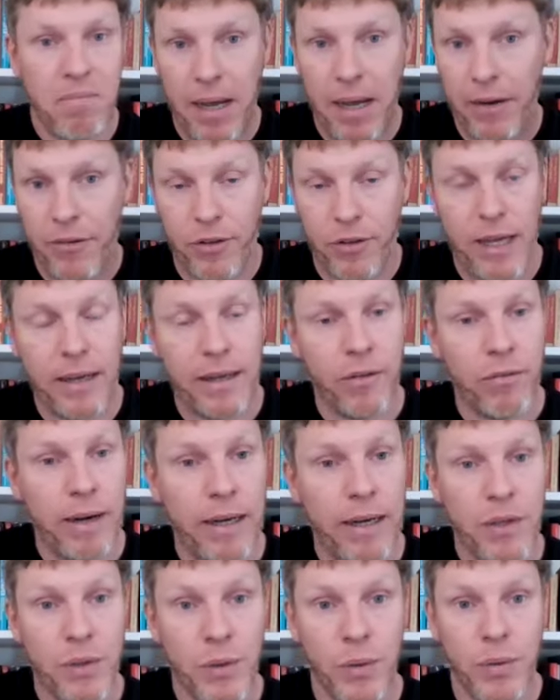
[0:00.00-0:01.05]
After that, he
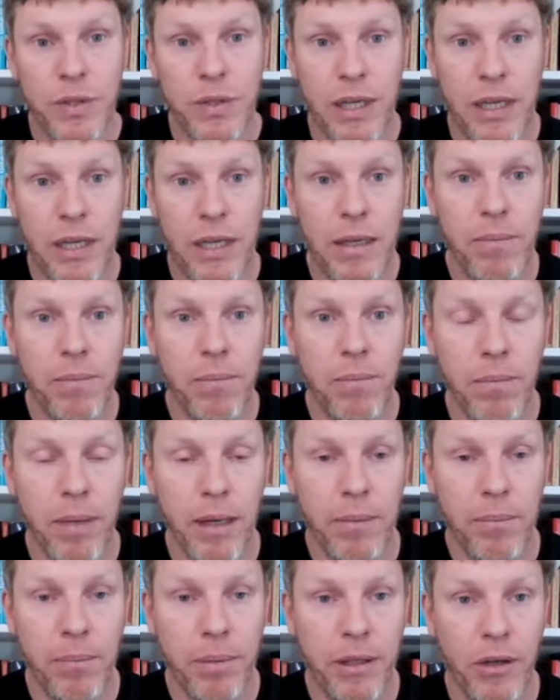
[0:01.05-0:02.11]
ran his own team.
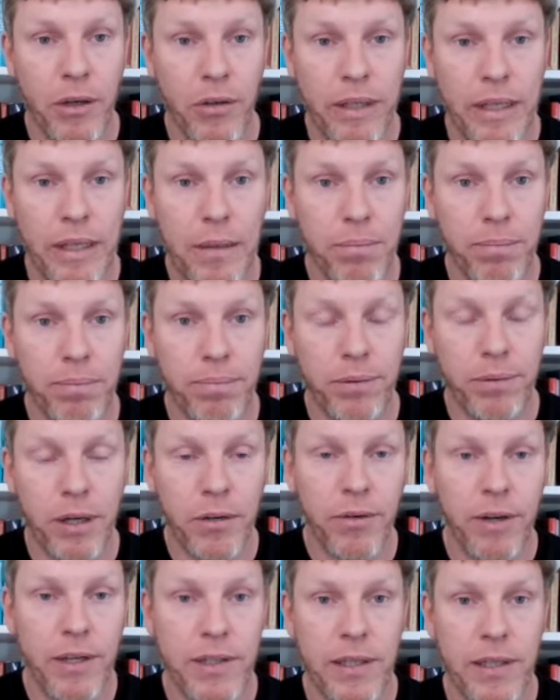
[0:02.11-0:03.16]
BRE,
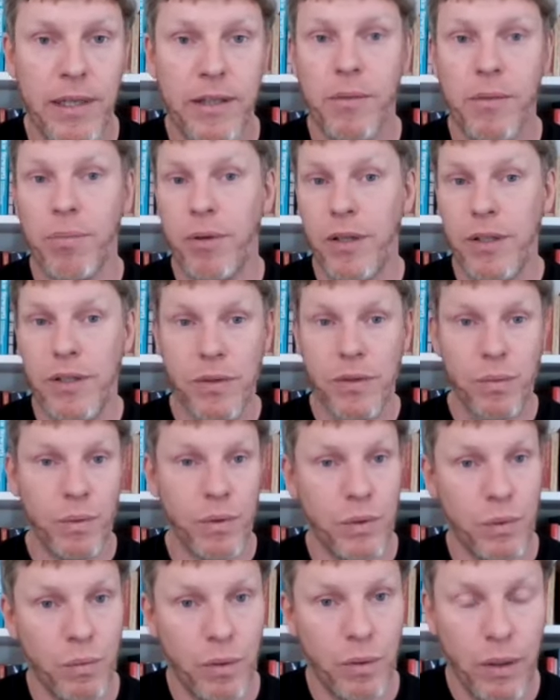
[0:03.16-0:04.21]
Brock Racing Enterprises,
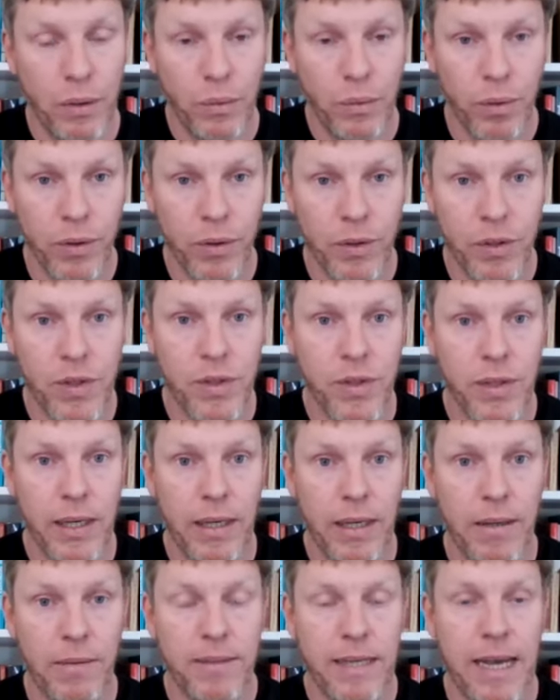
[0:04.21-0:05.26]
was a works
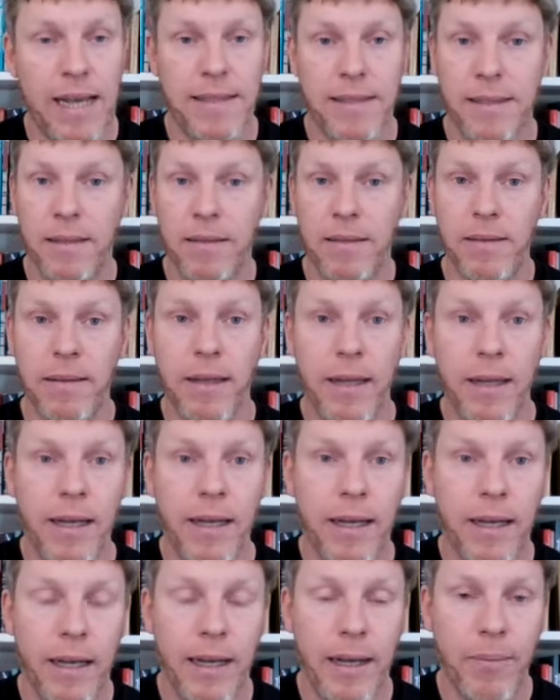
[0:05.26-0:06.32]
Datsun
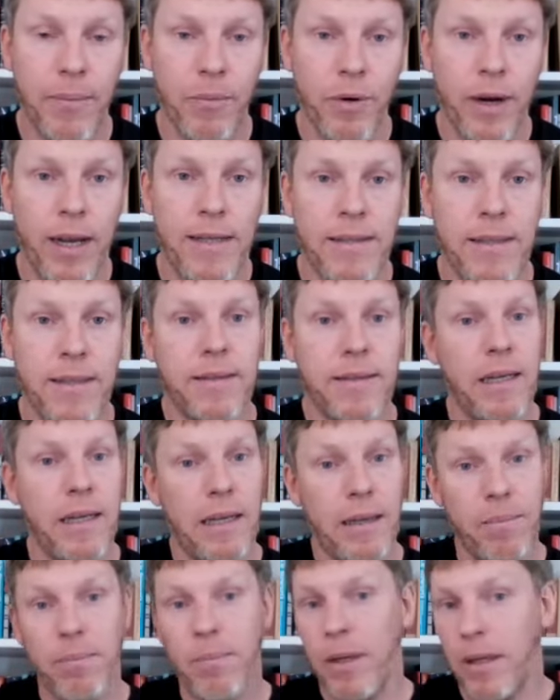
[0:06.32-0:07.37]
racing
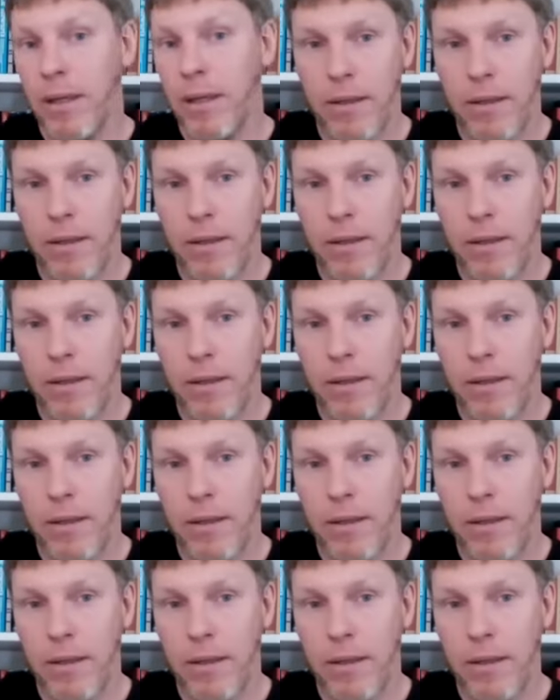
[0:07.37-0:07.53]
team,